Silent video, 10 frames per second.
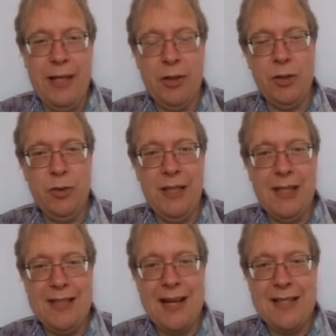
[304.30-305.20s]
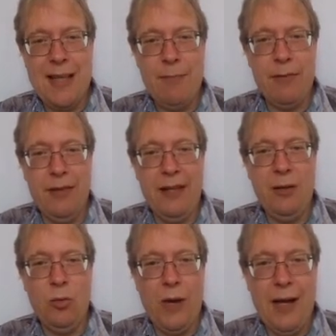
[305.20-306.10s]
you can do the exact same
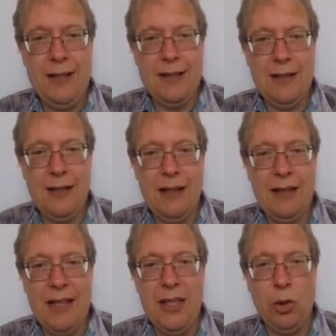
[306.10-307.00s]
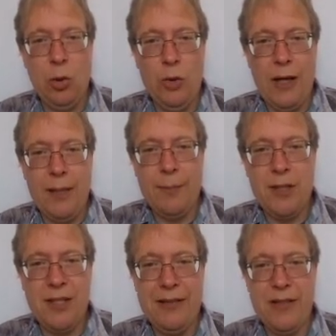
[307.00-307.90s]
thing, right? Then you look at the
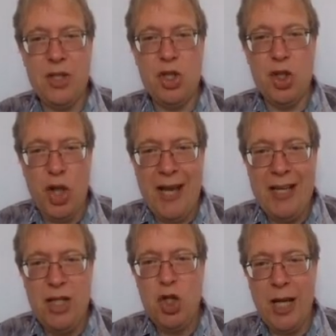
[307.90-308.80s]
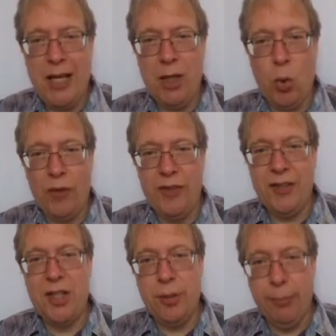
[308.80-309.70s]
percentage change in
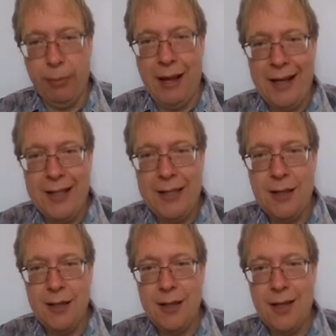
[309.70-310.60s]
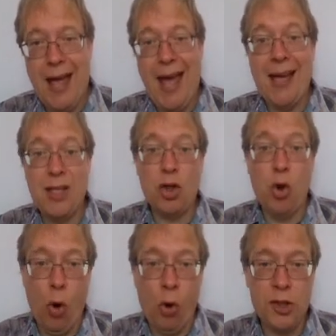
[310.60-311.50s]
quantity supplied as
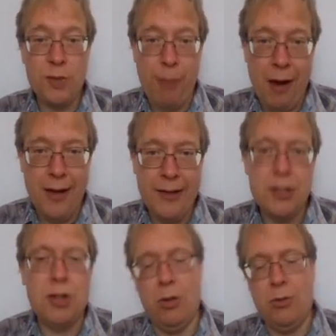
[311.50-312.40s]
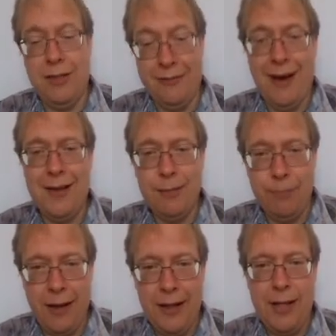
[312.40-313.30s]
caused by, so divided
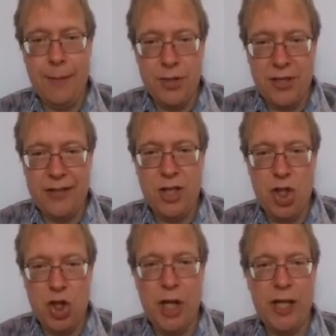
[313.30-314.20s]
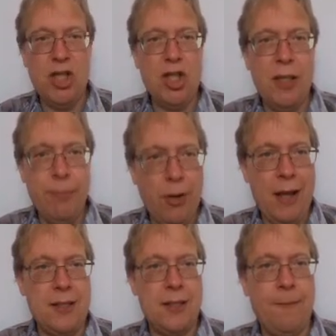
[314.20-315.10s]
by a percentage change in
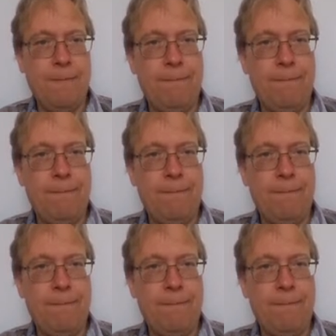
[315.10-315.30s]
price.